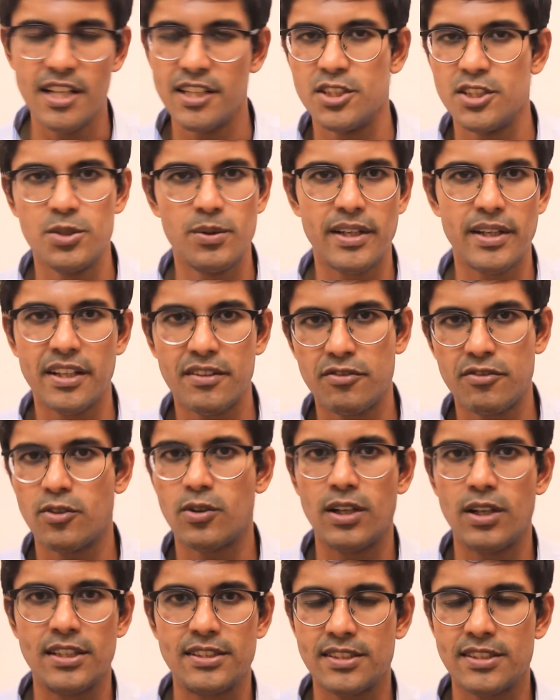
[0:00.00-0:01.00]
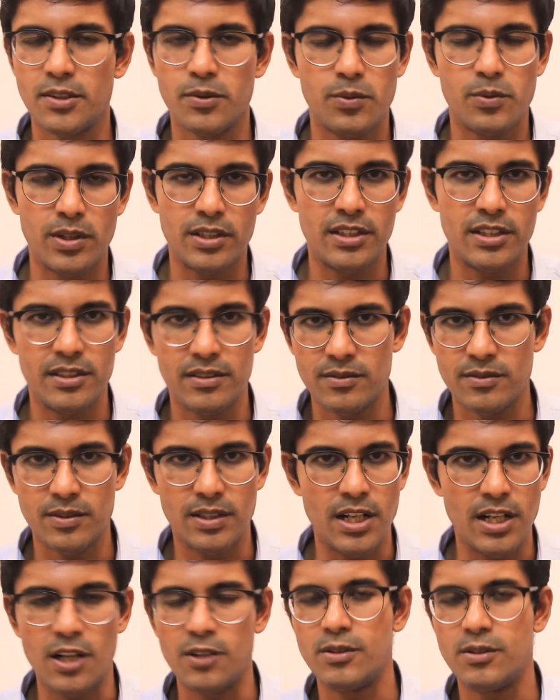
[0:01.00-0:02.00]
doing it for last
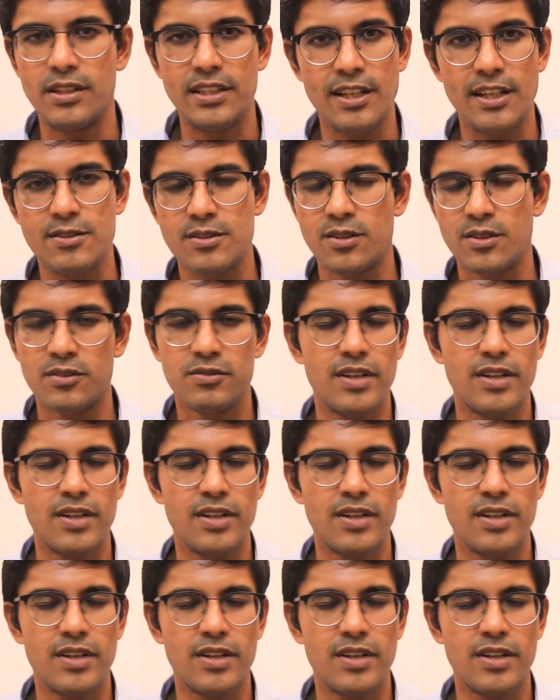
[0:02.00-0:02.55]
100,000 or